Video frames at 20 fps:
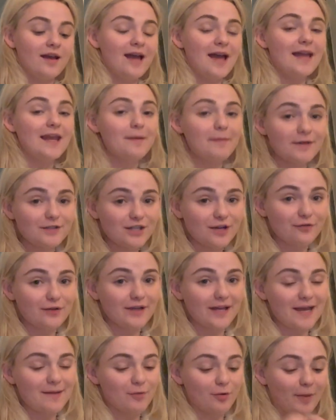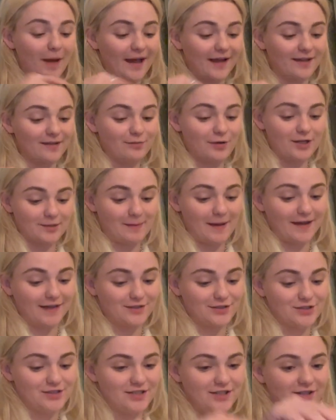And then my Jeffrey Campbell pack press
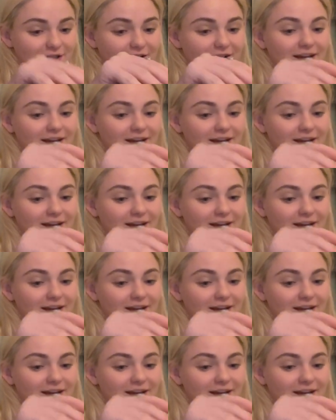package is here.